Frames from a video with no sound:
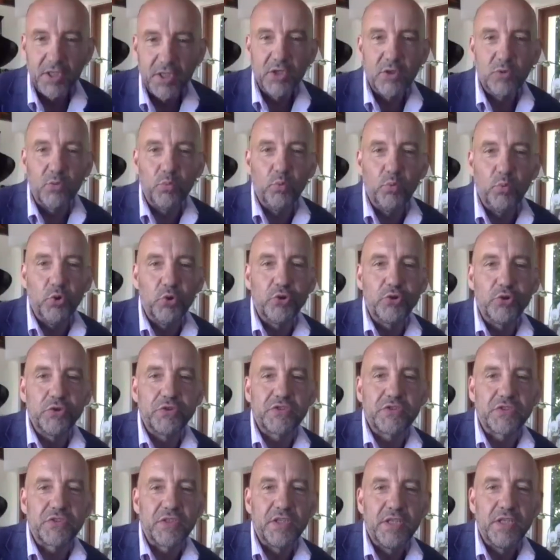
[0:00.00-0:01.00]

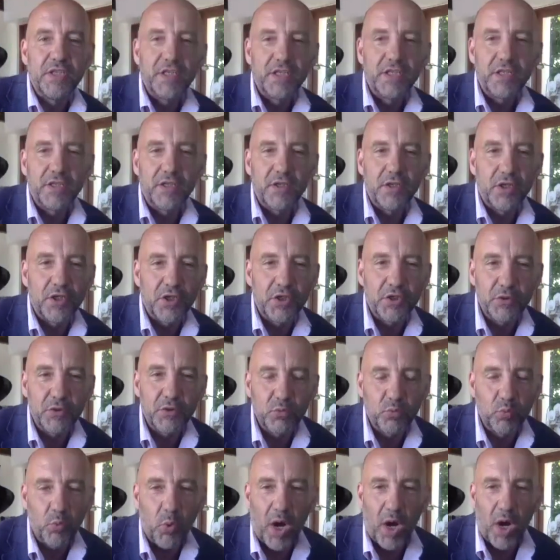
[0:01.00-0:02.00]
whose
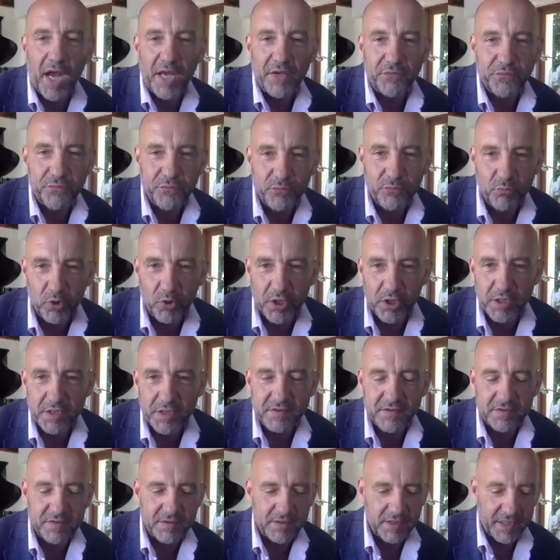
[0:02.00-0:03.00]
wife
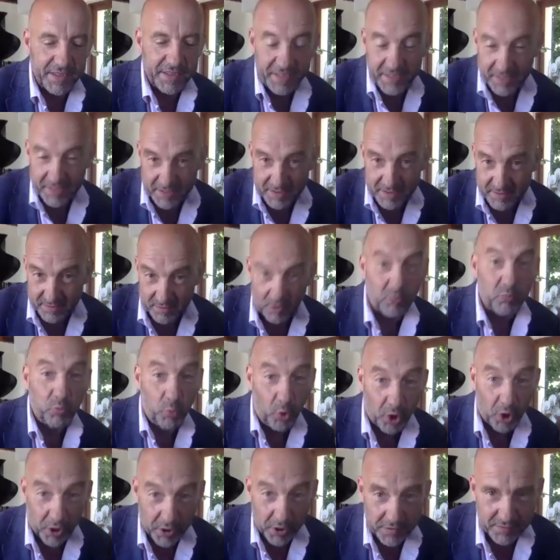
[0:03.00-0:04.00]
was
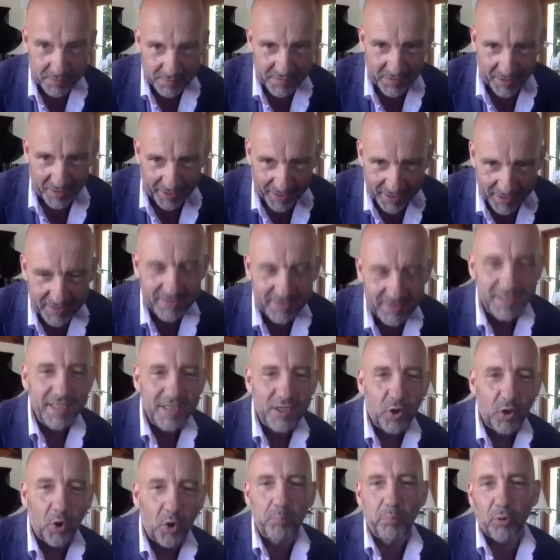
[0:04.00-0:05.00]
then
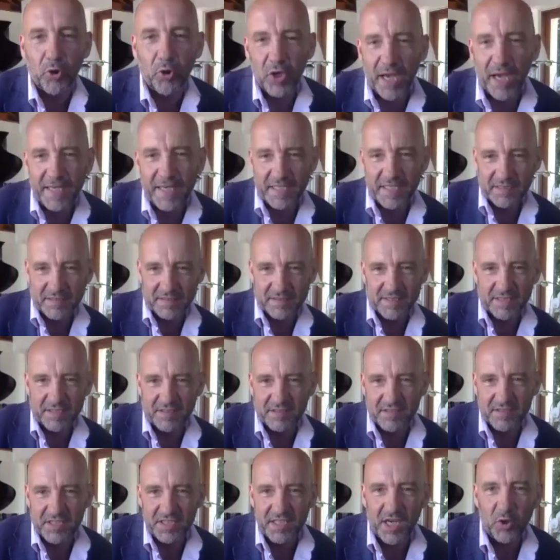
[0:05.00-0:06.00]
Opolais,
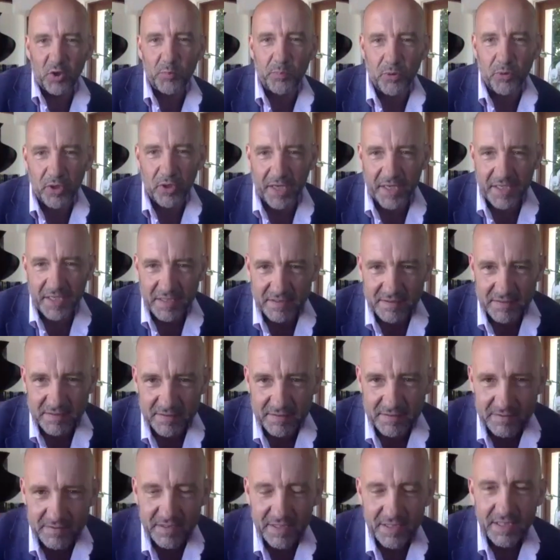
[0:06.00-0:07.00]
Christina
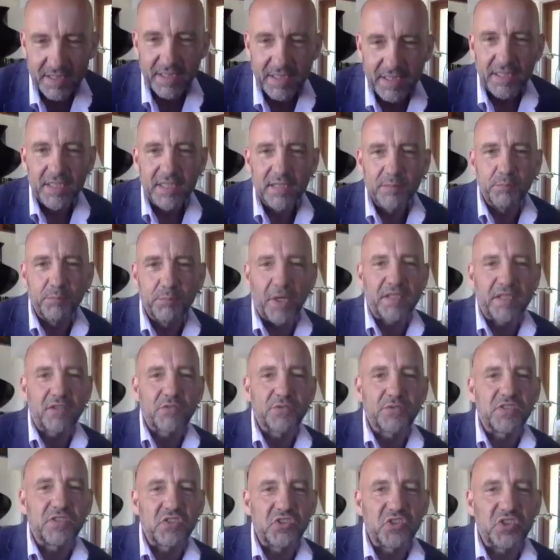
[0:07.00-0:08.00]
Opolais. But
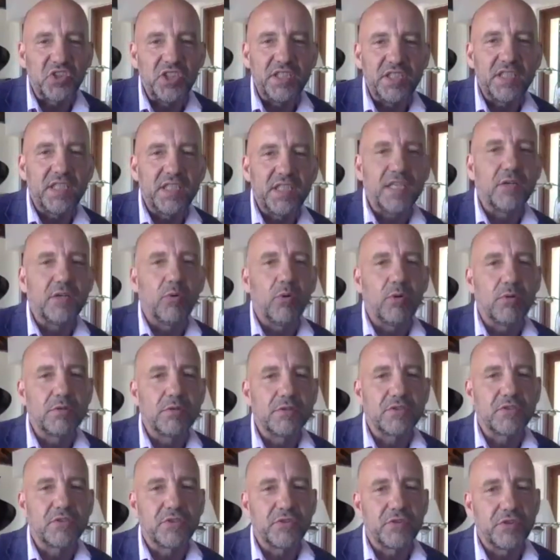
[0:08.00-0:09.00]
Christina all of a
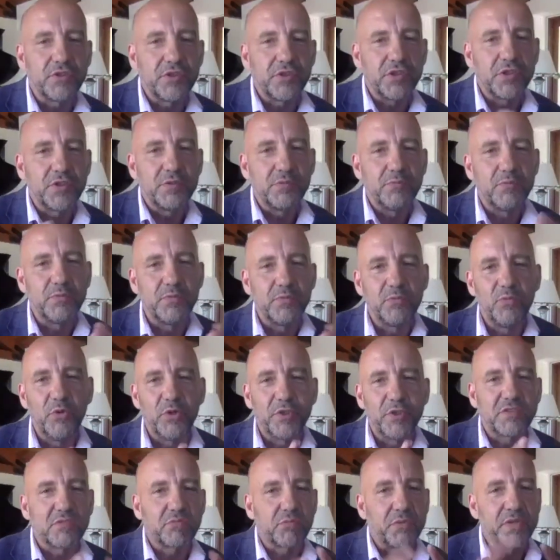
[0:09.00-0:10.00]
sudden
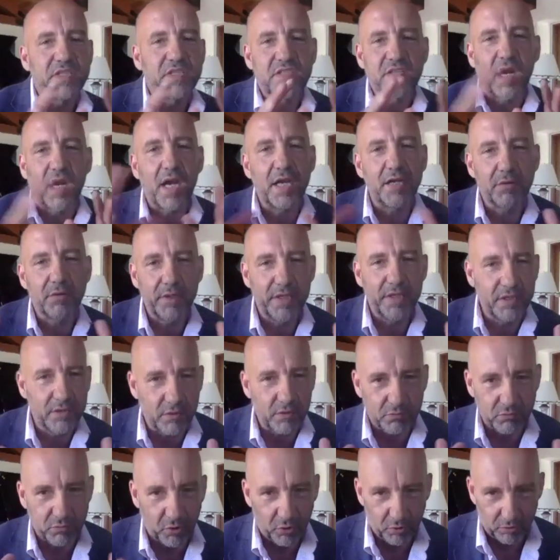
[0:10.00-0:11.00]
was retiring the
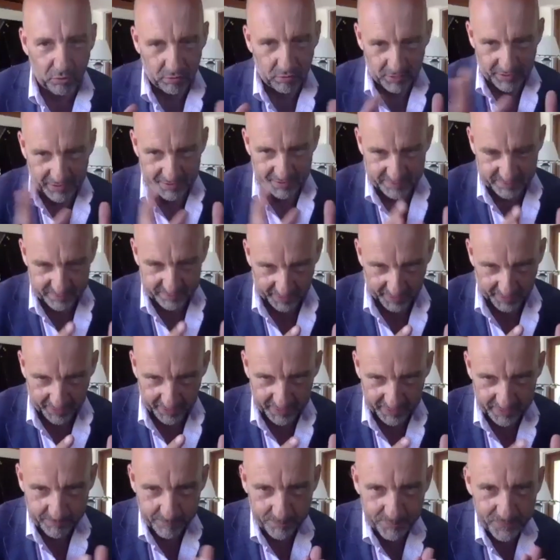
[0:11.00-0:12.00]
role, let's
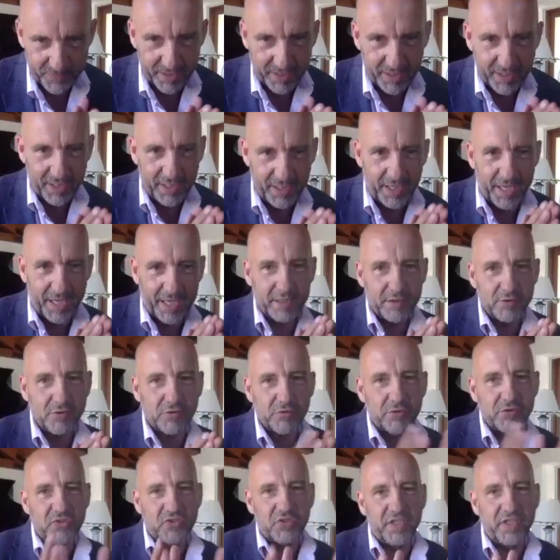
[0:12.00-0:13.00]
say. And
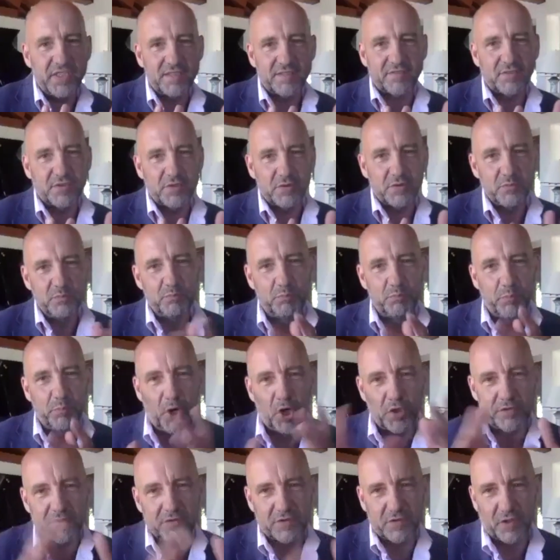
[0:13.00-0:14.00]
Anders Nielsen,
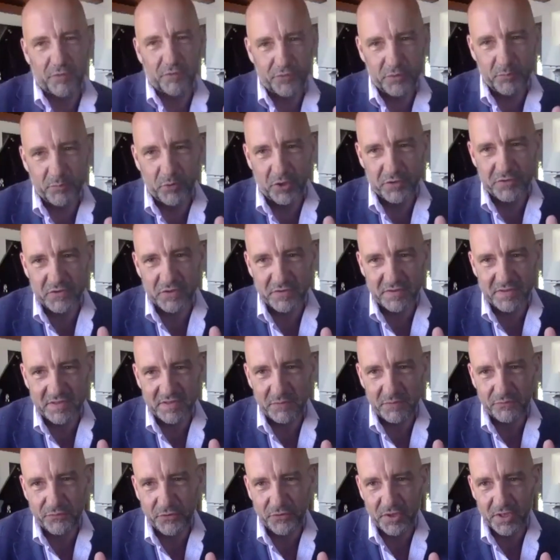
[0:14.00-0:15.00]
boss of the Boston
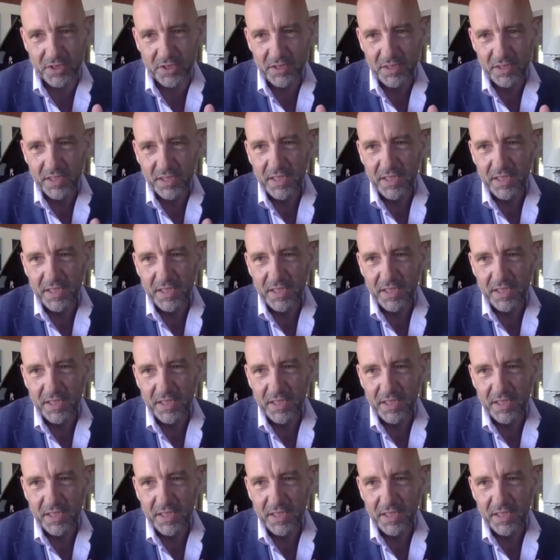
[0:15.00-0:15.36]
Symphony,